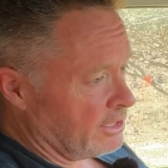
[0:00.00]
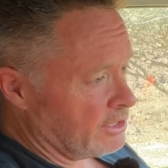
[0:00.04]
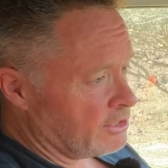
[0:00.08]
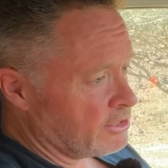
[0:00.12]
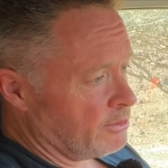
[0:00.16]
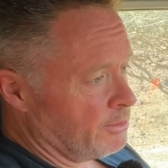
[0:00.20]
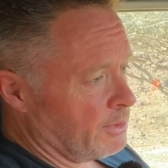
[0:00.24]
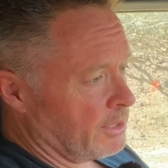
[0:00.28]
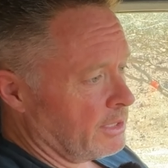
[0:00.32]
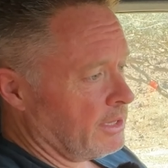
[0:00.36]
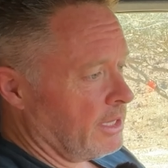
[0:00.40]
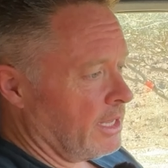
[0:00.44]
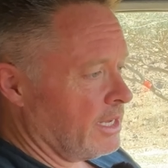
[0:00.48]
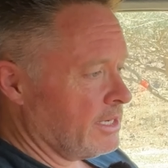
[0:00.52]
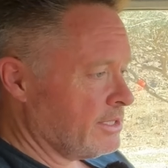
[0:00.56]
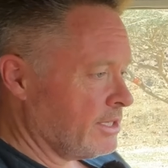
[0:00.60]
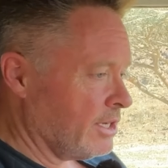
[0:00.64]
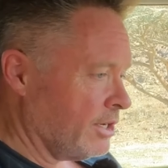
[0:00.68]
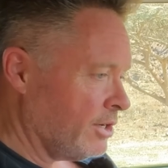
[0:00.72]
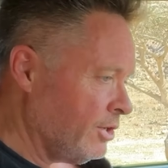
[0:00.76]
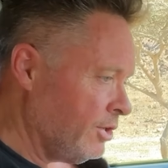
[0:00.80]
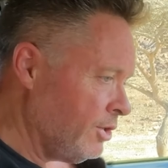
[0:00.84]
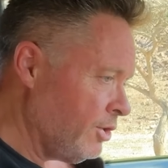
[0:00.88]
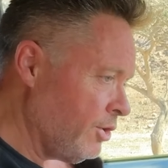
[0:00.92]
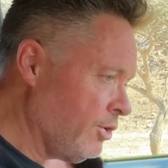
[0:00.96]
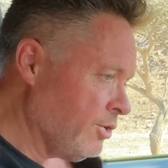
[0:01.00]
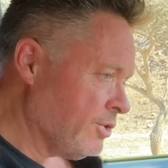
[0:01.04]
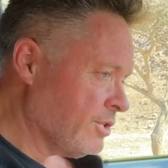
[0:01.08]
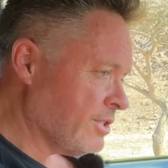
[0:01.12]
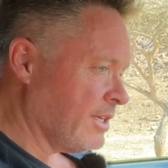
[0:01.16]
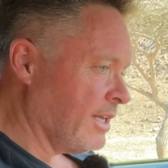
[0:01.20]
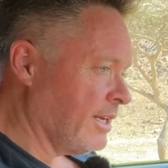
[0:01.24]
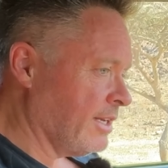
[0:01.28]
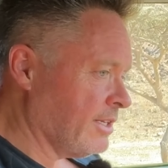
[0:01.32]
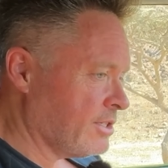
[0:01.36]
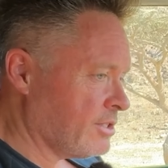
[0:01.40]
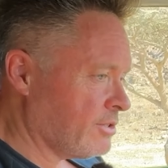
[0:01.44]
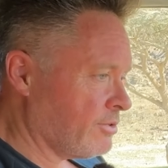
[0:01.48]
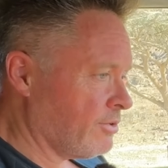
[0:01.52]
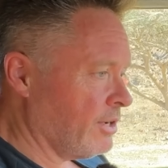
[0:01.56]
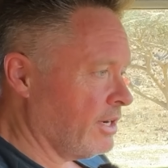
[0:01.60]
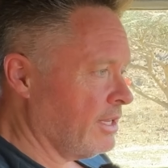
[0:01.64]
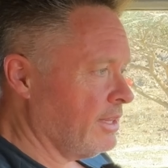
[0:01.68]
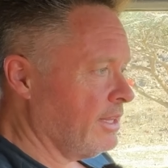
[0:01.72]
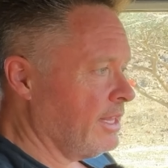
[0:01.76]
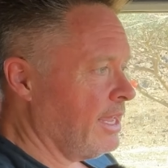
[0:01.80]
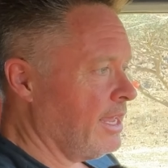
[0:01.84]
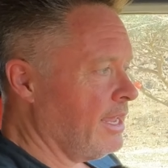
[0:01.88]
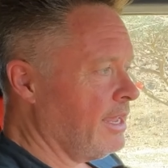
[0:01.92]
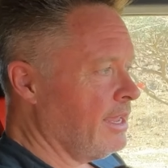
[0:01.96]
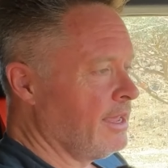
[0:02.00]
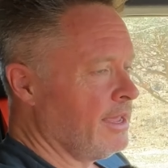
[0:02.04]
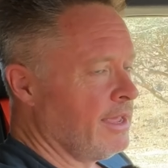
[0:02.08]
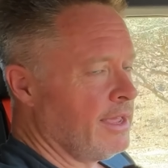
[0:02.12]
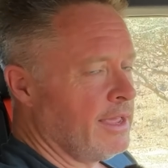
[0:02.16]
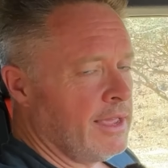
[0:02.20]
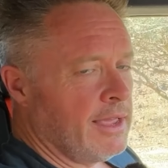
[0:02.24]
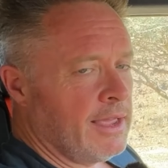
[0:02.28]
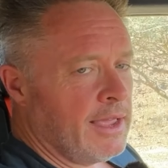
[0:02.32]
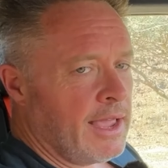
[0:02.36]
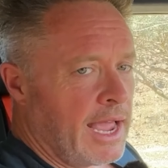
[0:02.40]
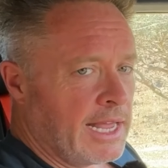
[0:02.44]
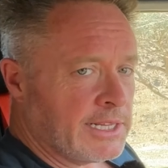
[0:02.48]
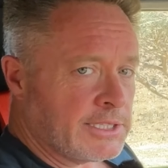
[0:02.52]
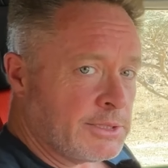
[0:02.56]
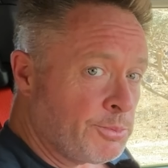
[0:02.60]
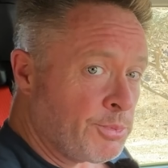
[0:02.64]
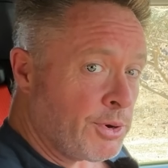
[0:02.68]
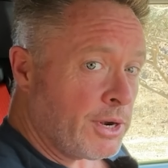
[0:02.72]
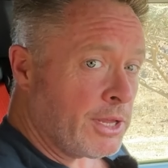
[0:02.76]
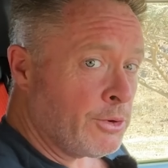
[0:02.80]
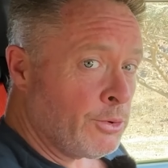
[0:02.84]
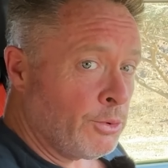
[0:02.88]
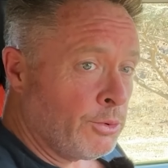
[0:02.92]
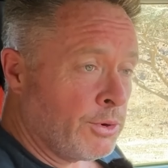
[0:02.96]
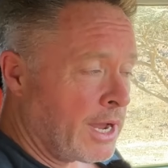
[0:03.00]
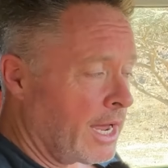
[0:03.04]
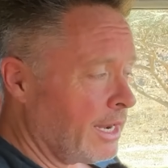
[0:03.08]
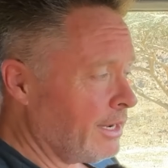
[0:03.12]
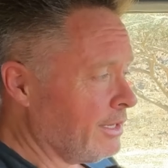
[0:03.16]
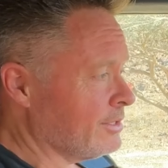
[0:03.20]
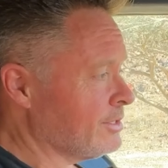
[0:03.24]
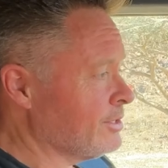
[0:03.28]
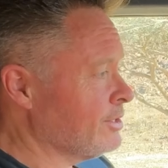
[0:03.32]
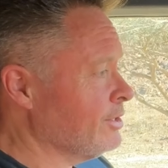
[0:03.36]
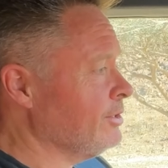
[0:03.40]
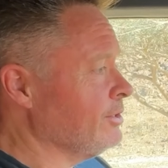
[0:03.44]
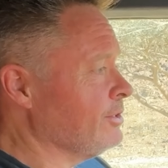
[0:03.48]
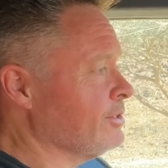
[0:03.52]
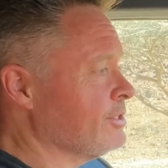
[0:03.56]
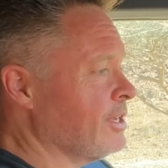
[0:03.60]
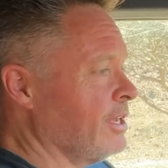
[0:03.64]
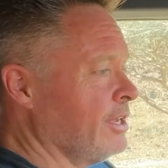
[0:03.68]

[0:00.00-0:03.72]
instrument cluster, huge centre screen there, and some pretty cool colours too. So